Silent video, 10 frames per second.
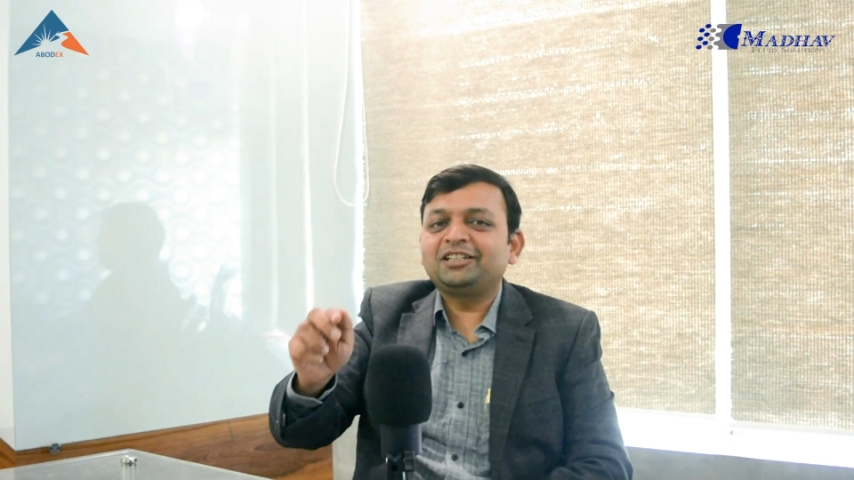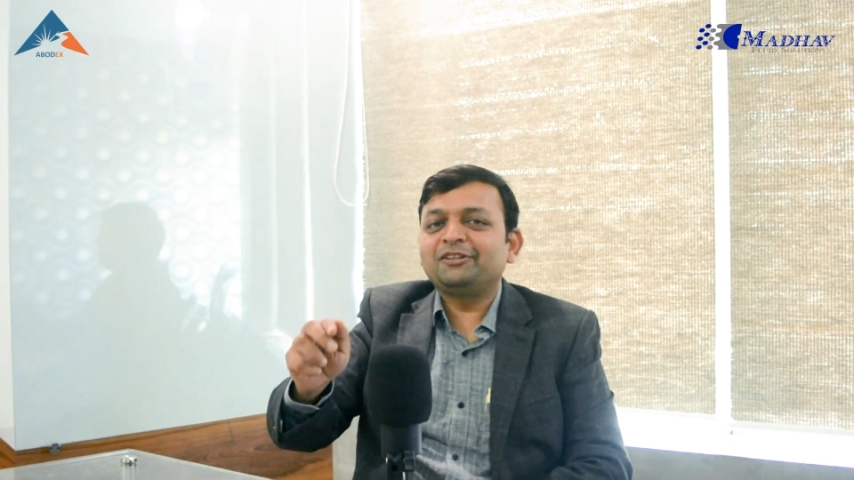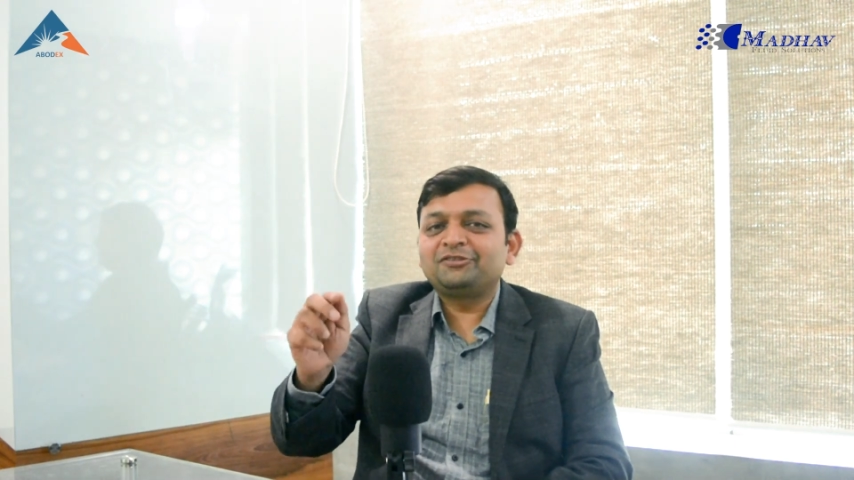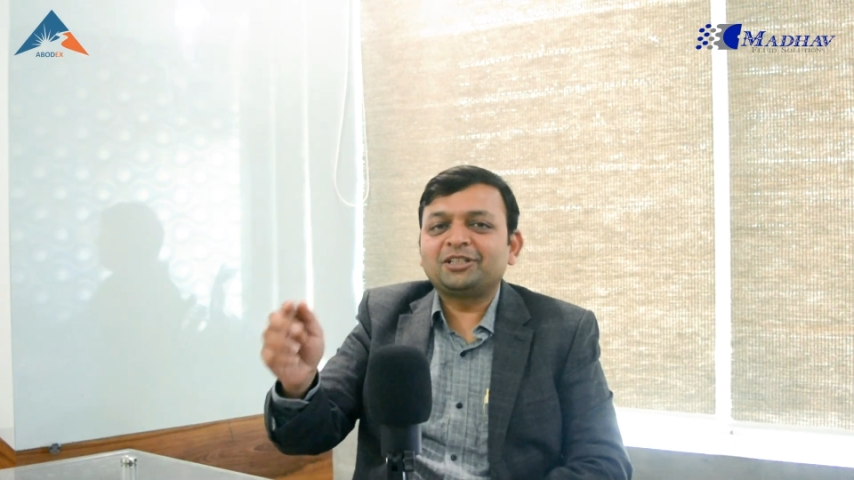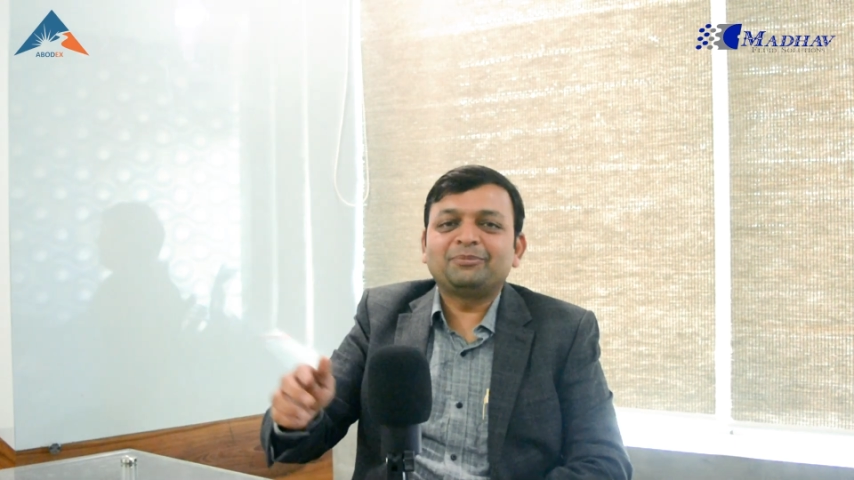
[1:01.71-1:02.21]

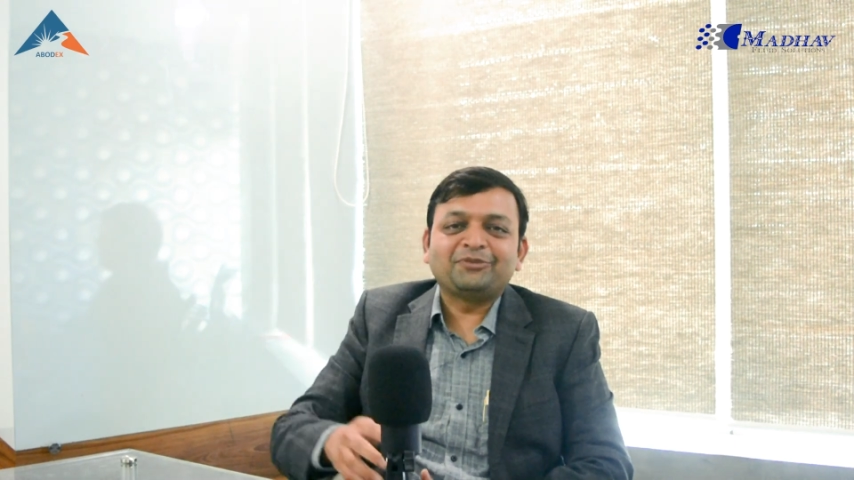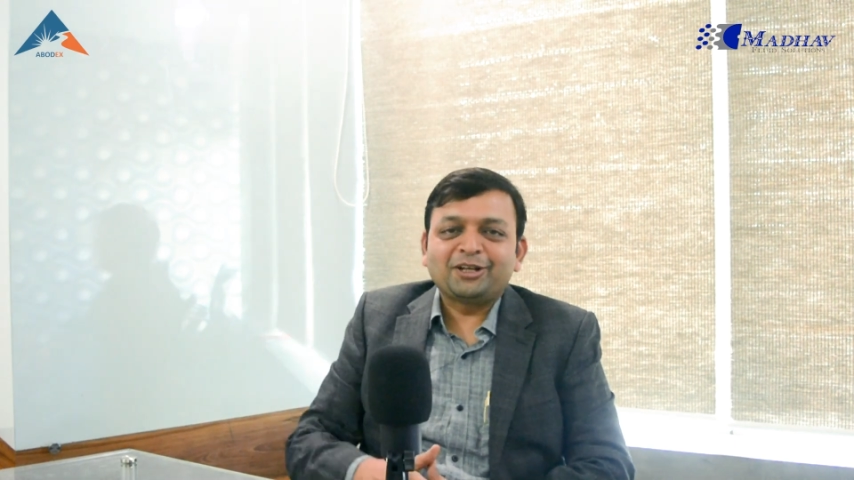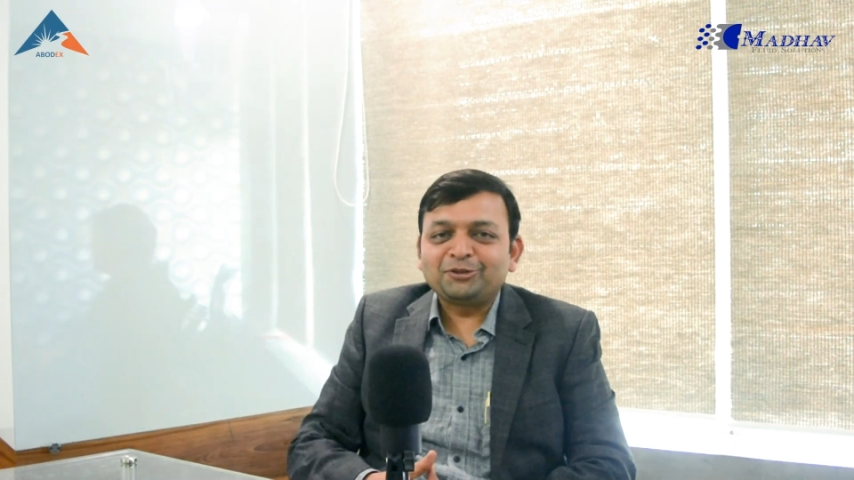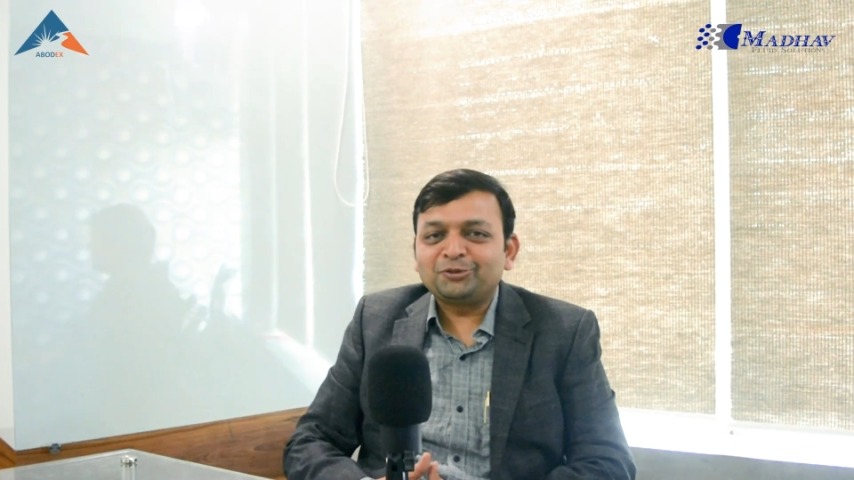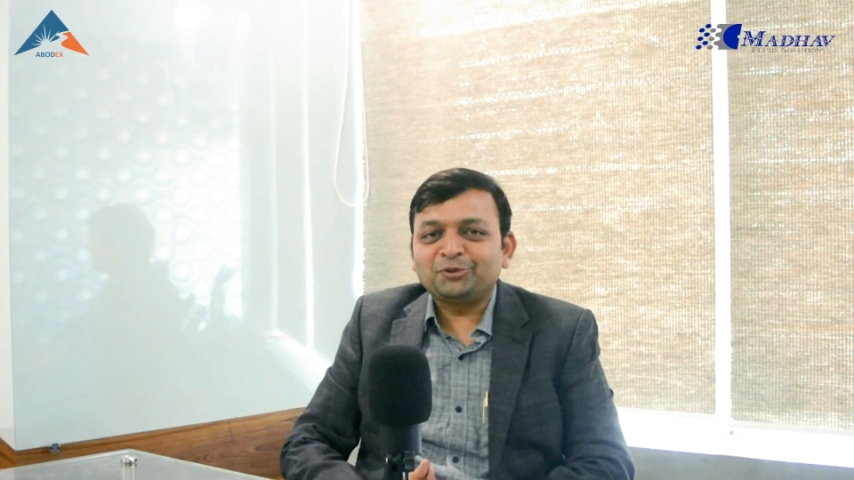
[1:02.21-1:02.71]
give some
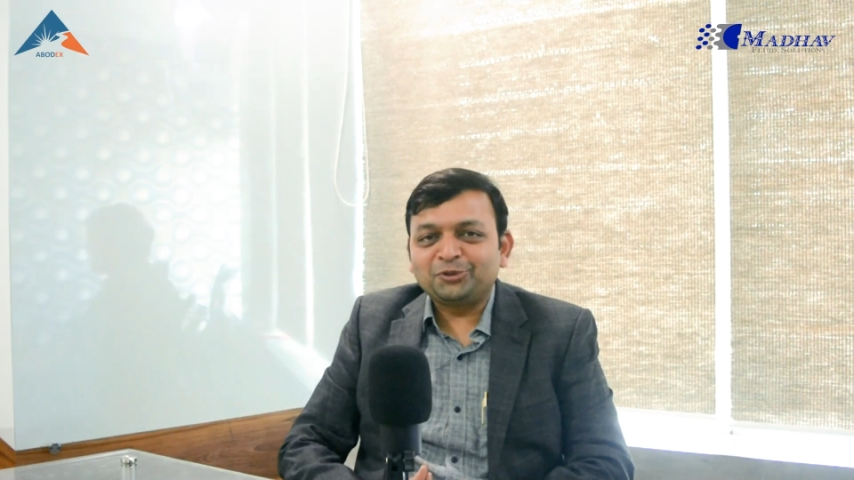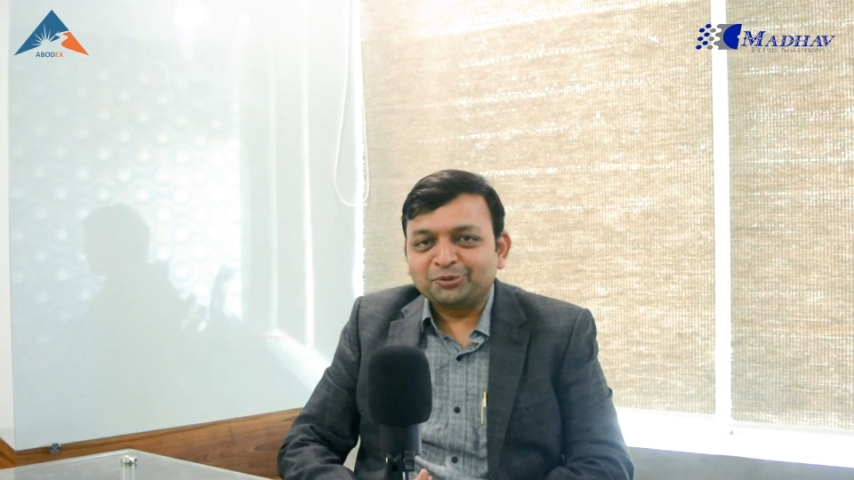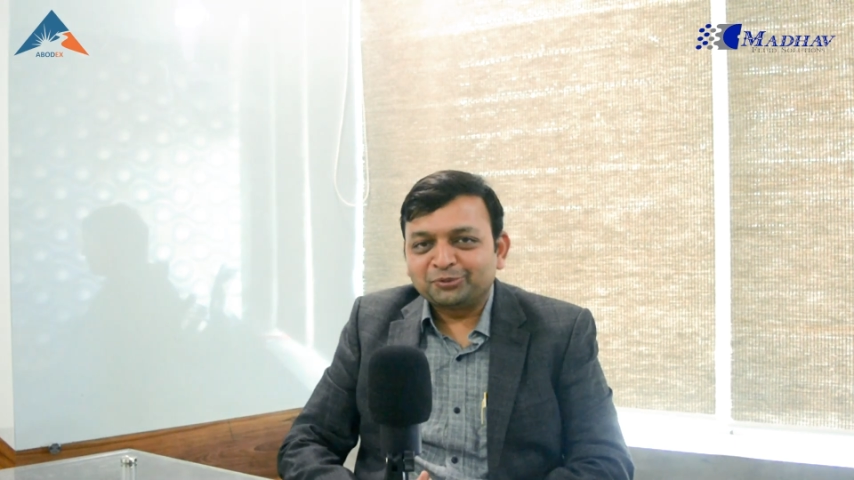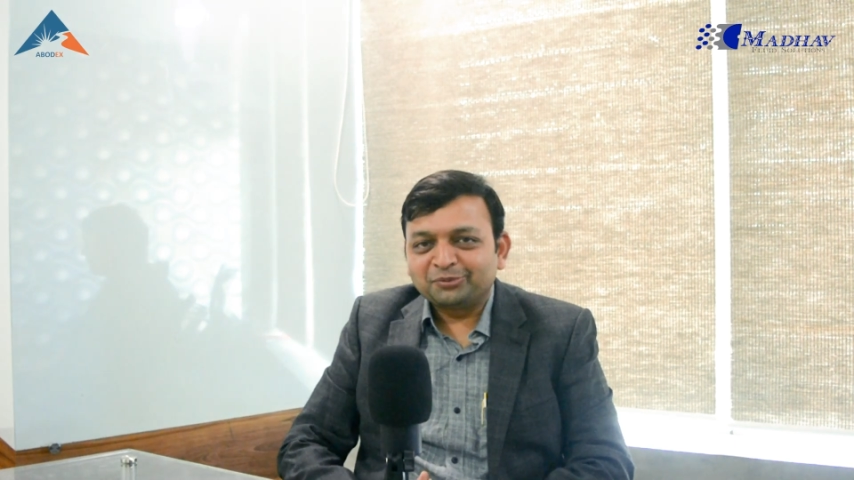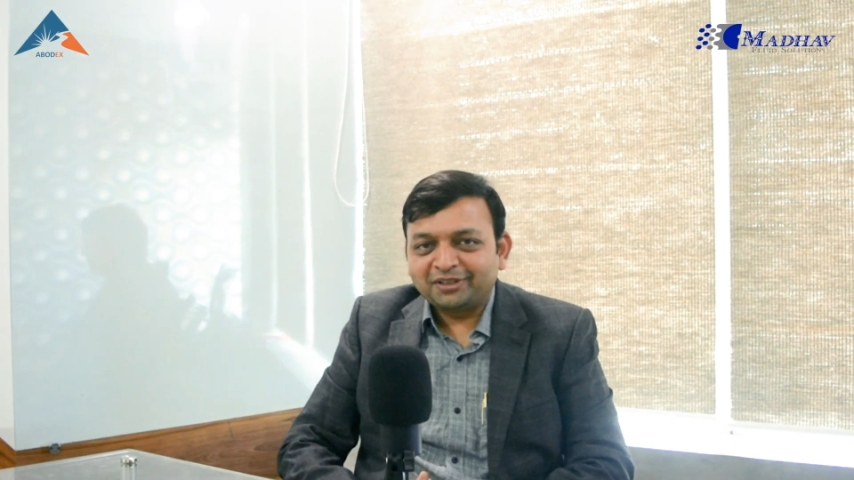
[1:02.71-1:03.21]
value to
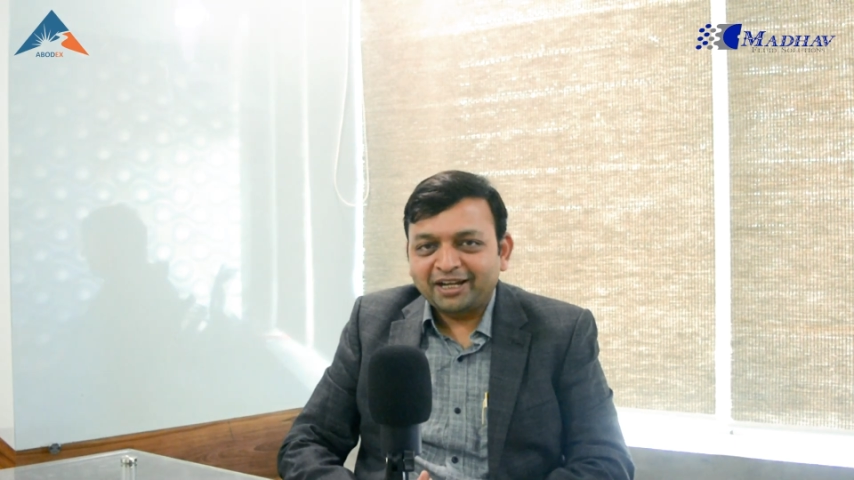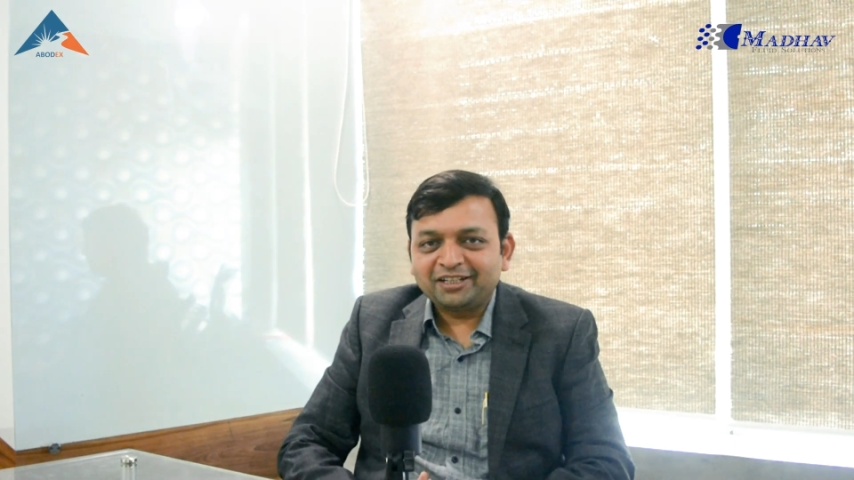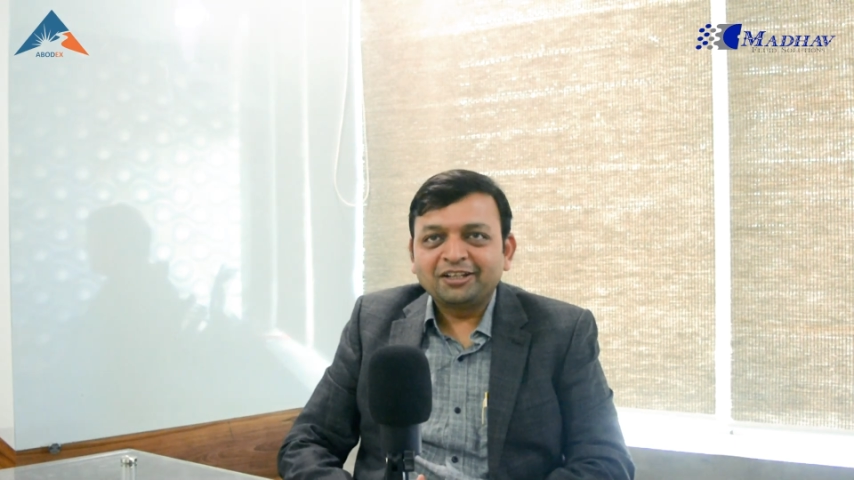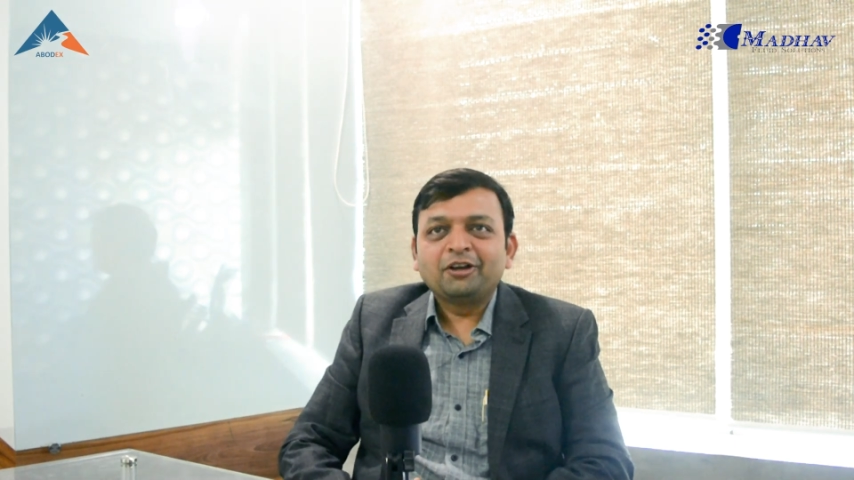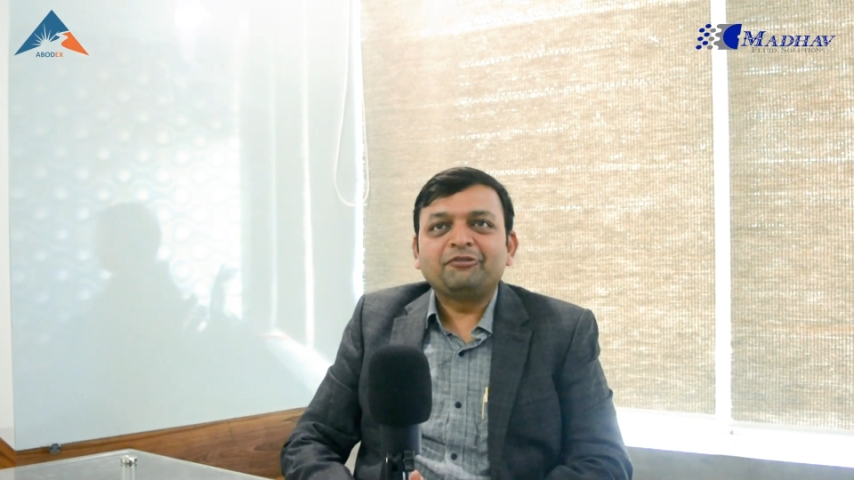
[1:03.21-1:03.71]
you, right?